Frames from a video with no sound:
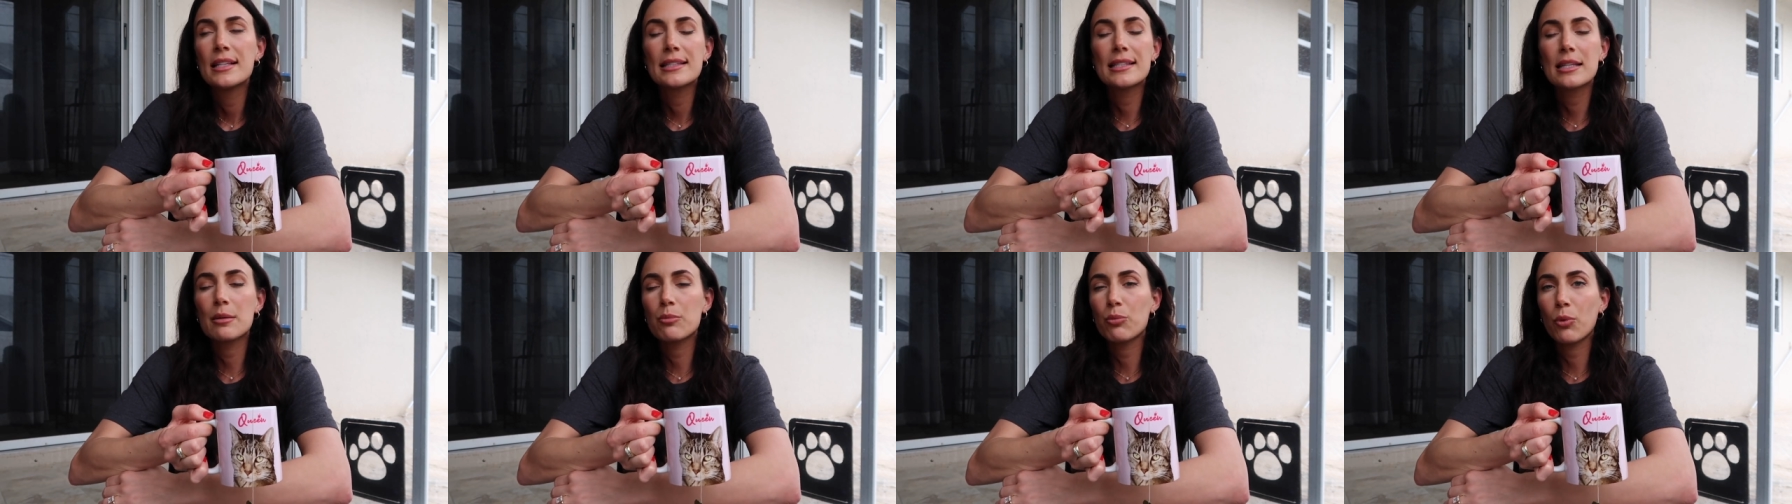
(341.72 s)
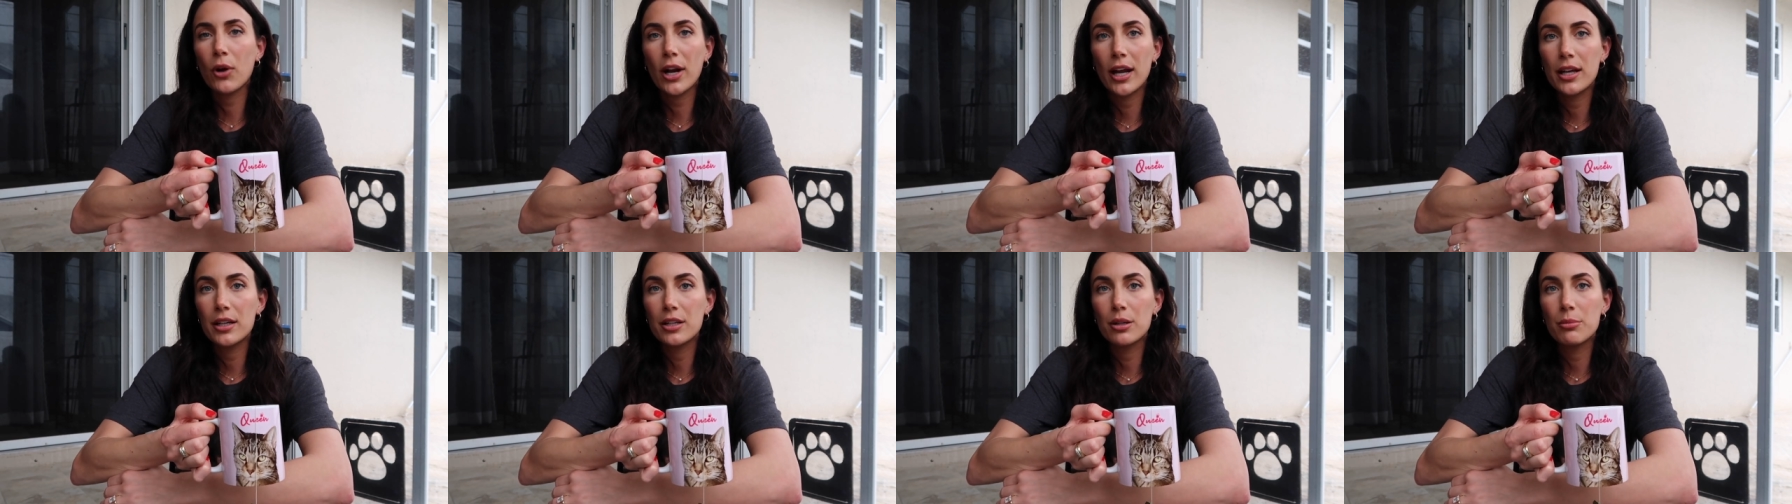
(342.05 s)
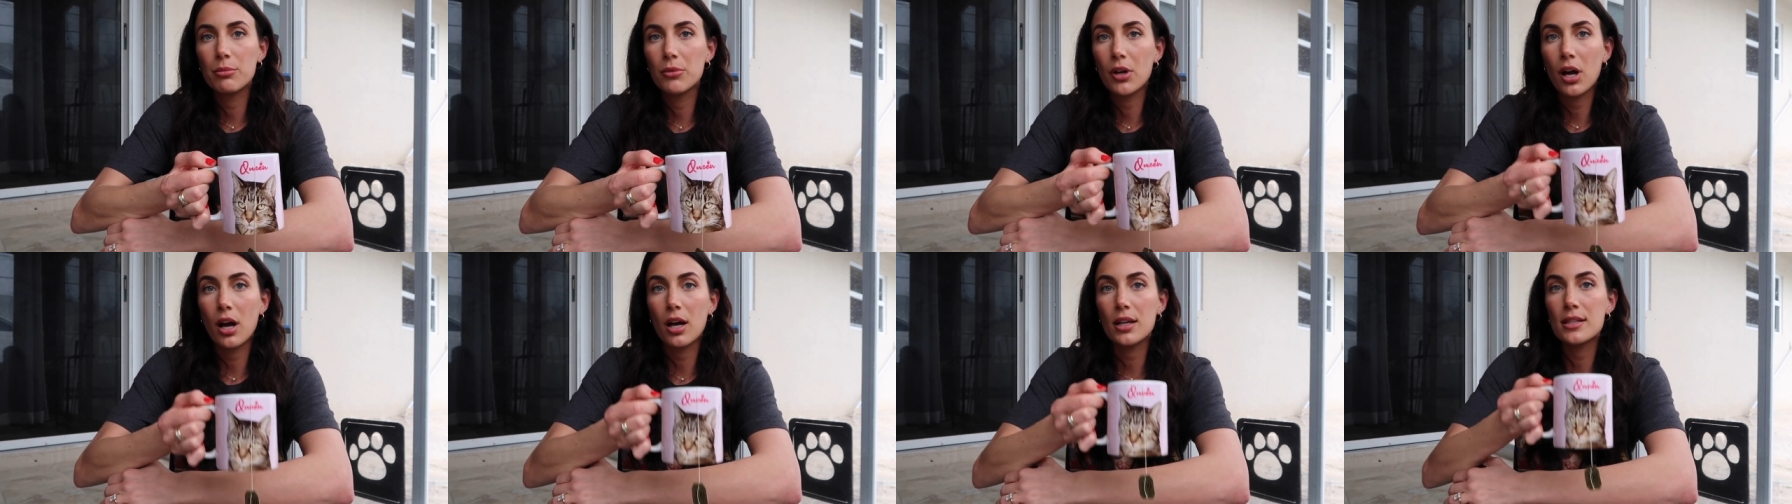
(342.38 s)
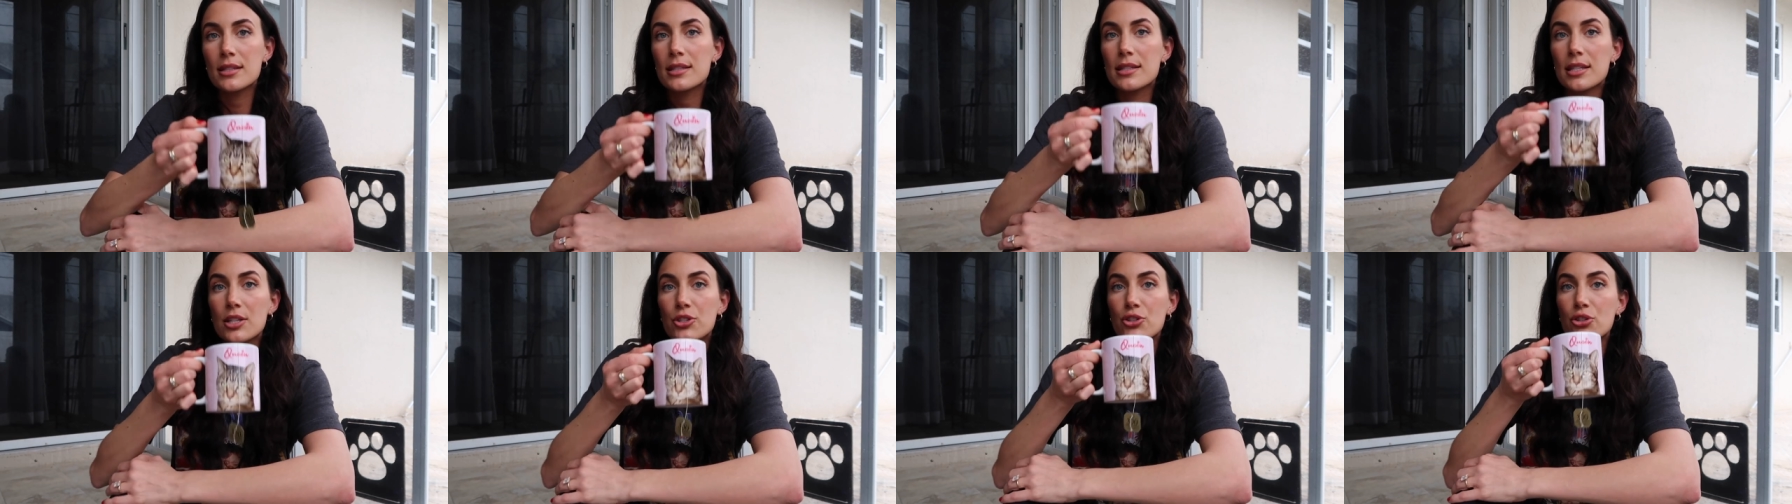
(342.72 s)
some random
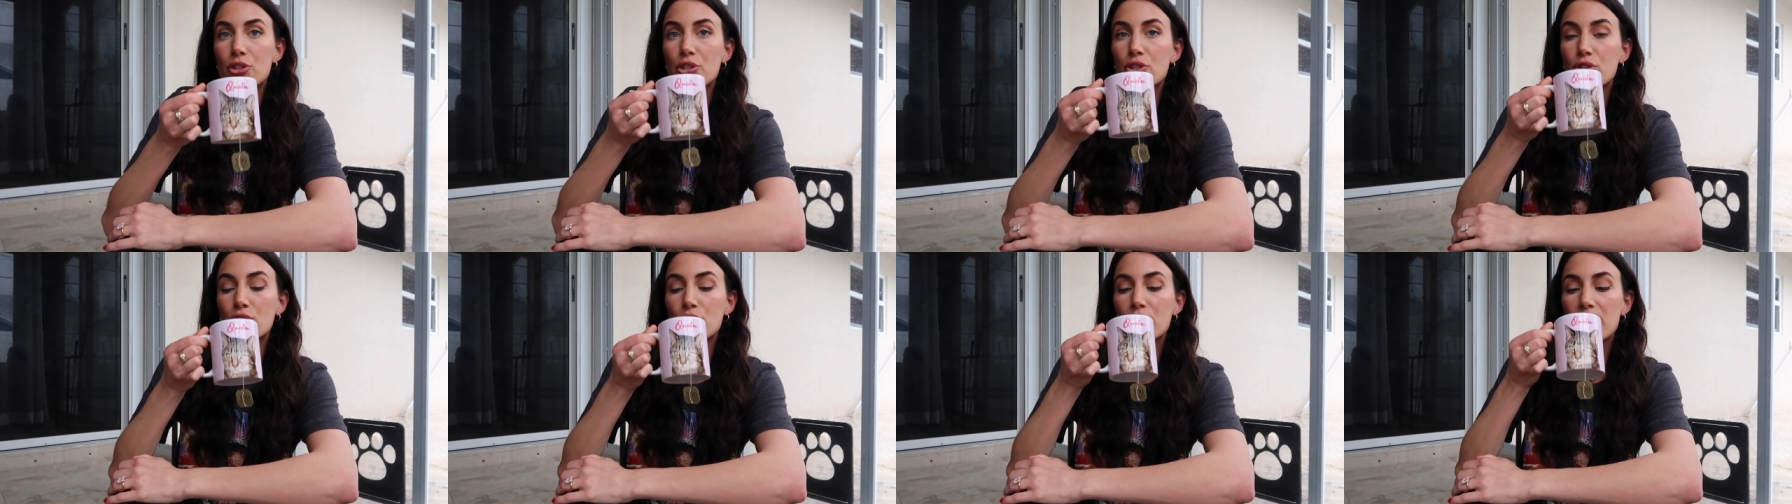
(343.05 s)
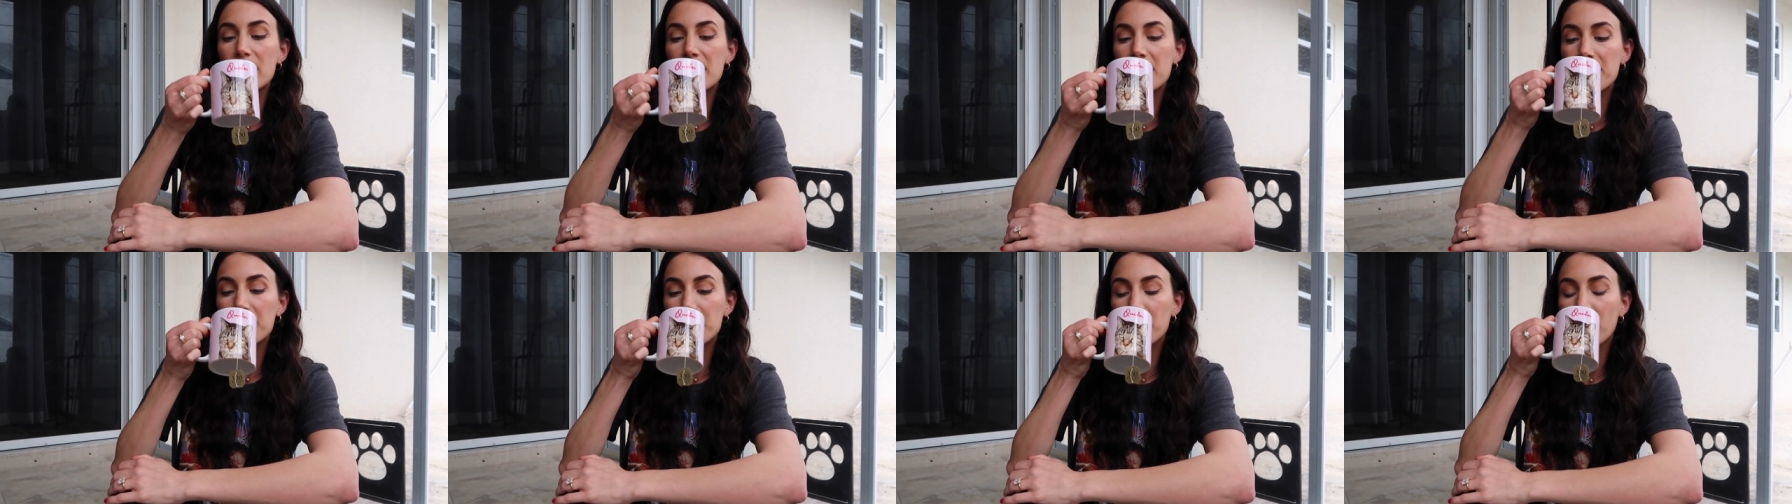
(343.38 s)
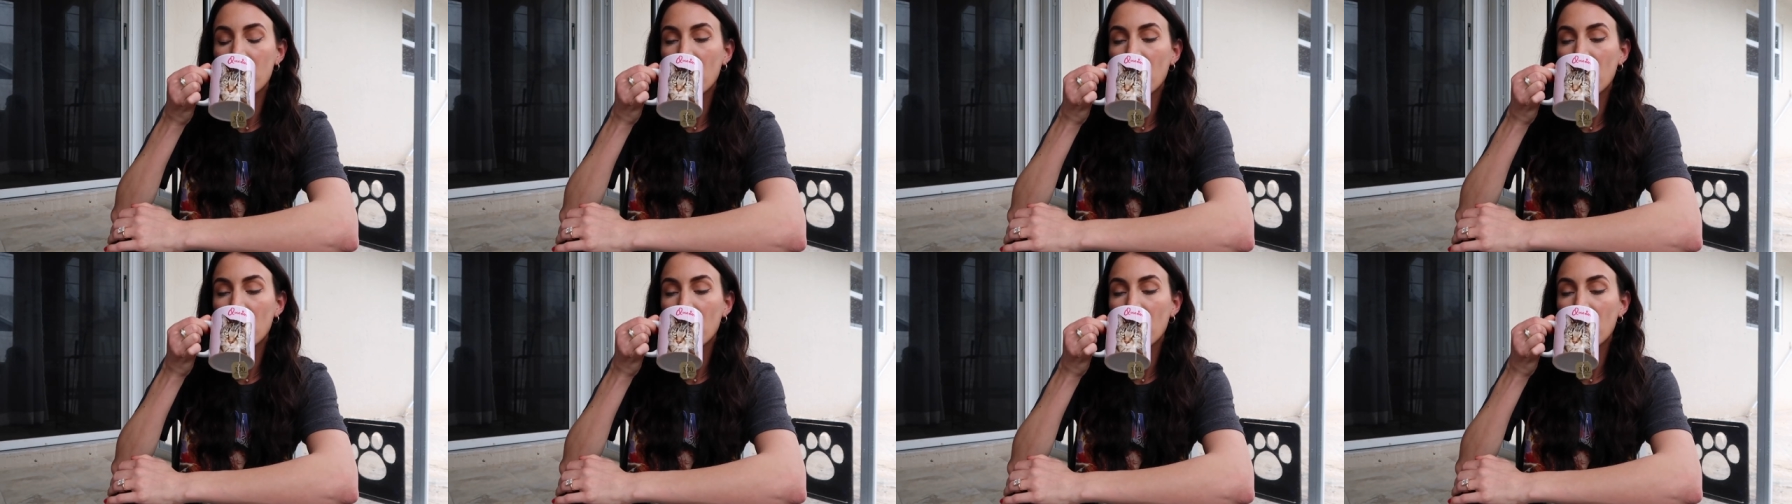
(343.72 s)
non-citrus tree.